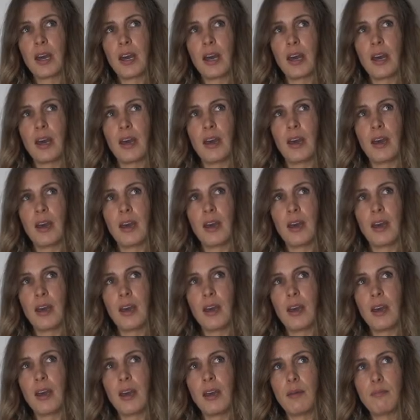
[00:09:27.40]

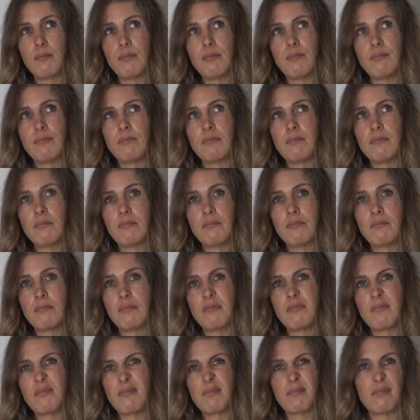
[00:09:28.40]
pair
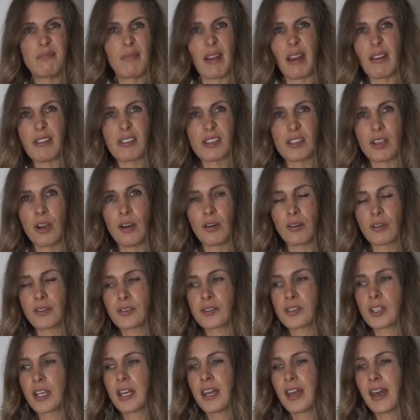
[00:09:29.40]
of
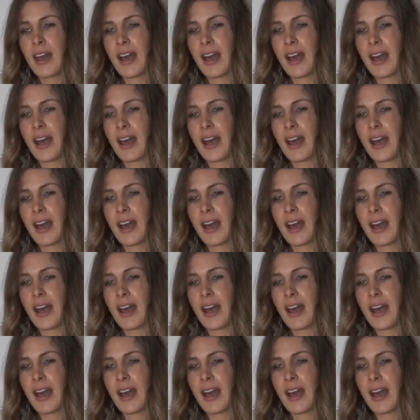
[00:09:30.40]
socks,